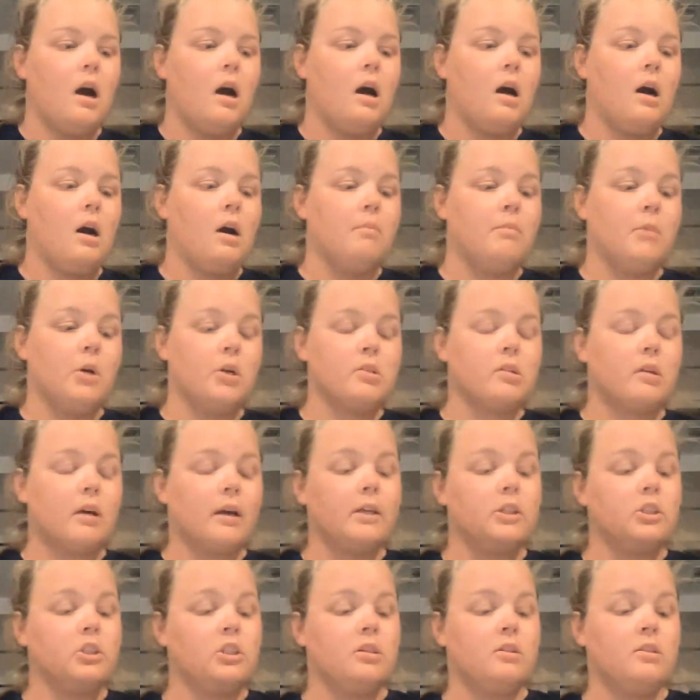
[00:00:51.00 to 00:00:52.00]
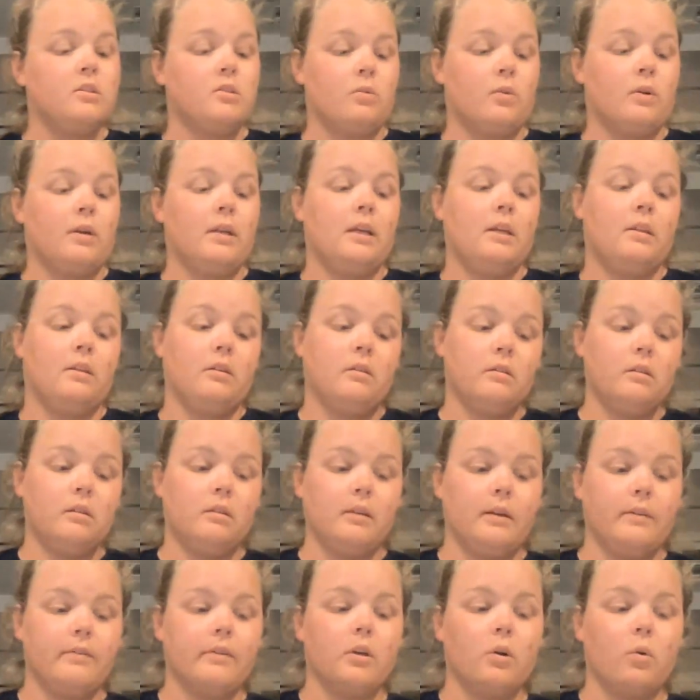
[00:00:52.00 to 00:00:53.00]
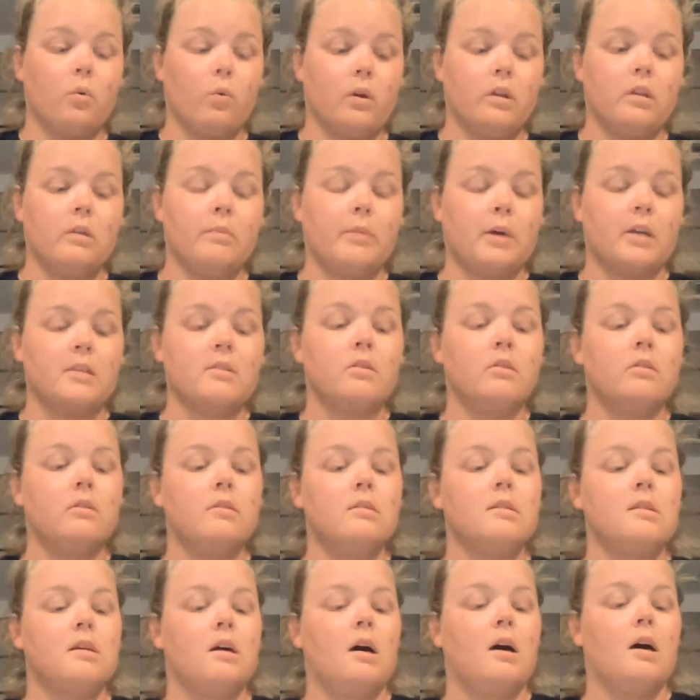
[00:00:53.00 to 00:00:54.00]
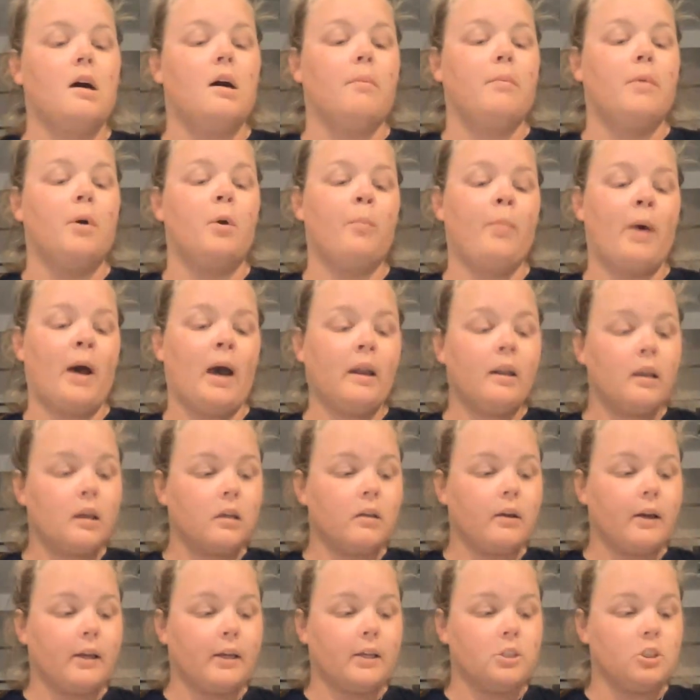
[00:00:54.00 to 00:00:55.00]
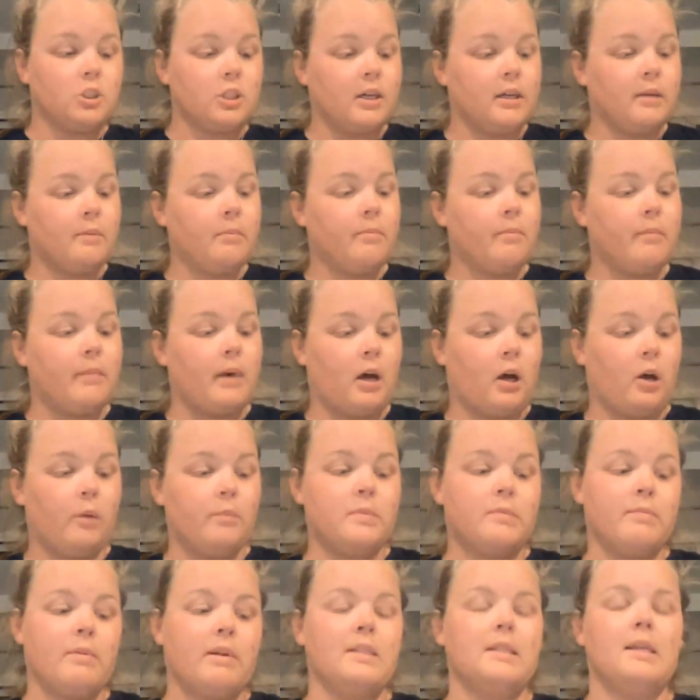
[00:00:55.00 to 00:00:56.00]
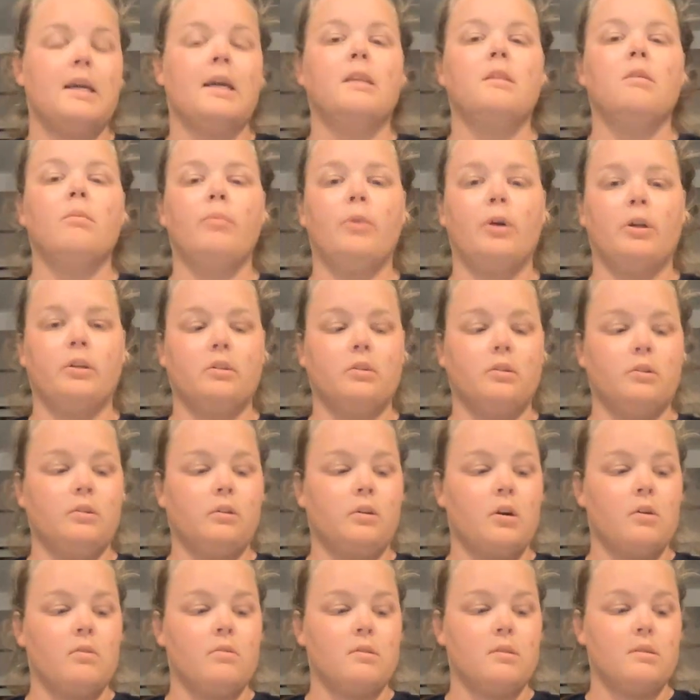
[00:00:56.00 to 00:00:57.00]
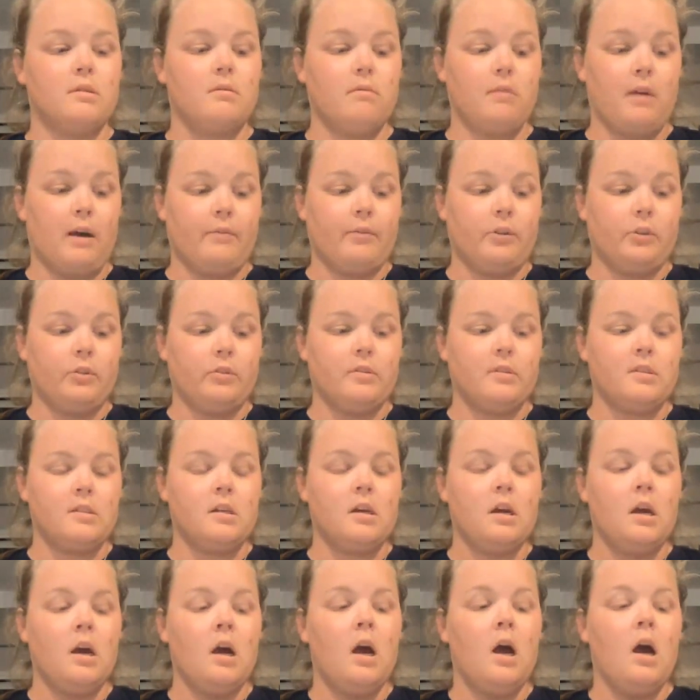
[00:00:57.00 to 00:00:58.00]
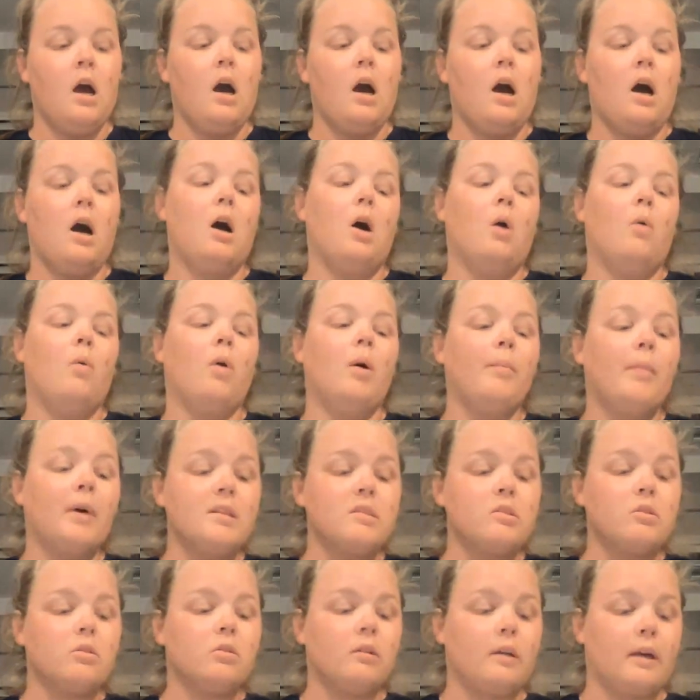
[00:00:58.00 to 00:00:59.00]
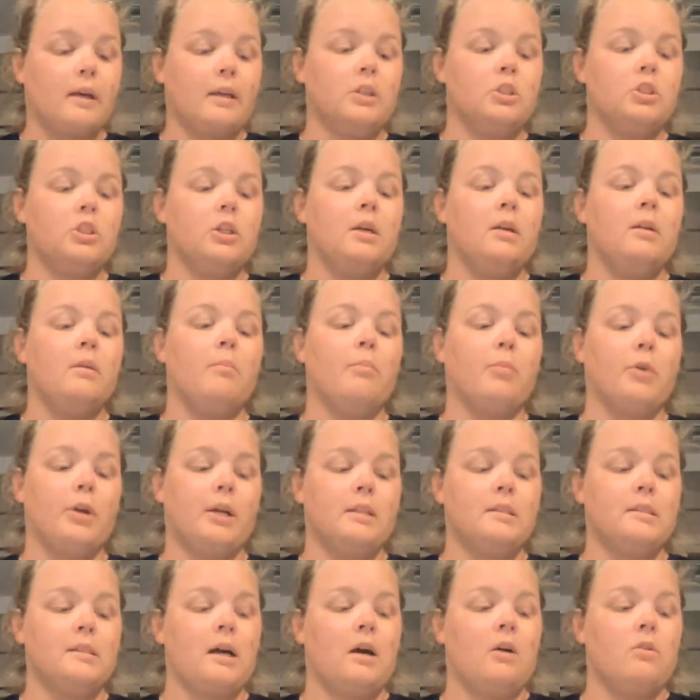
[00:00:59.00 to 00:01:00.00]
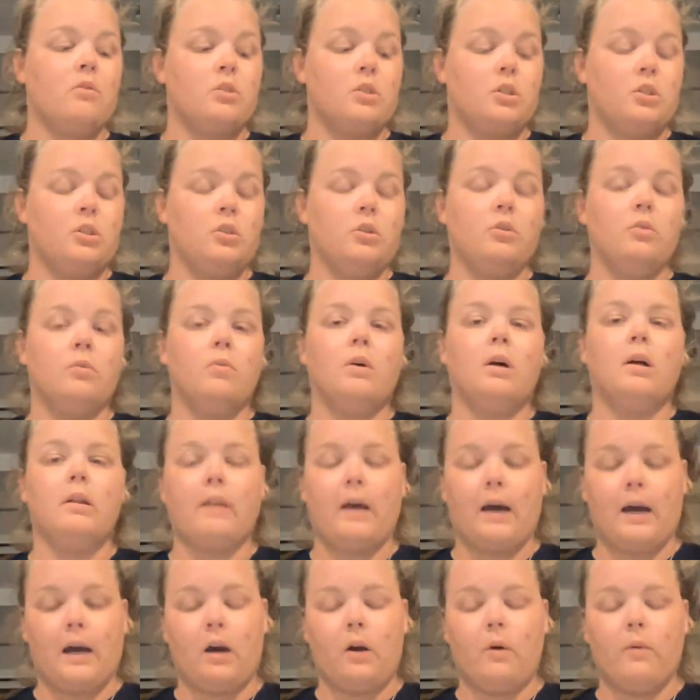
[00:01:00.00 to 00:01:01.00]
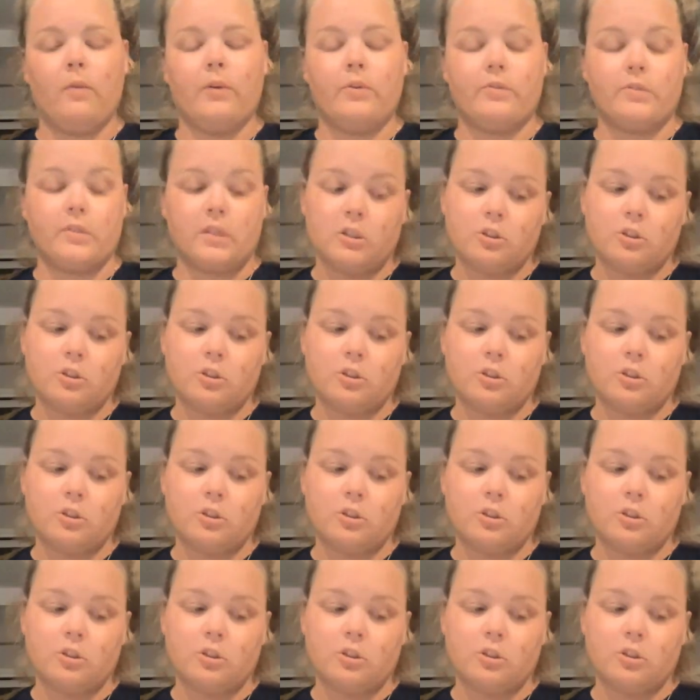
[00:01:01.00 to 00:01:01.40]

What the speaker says: Most glycogen is stored either in the liver or the muscles. Hepatic glycogen helps maintain the blood glucose levels, while muscle glycogen breaks down to allow those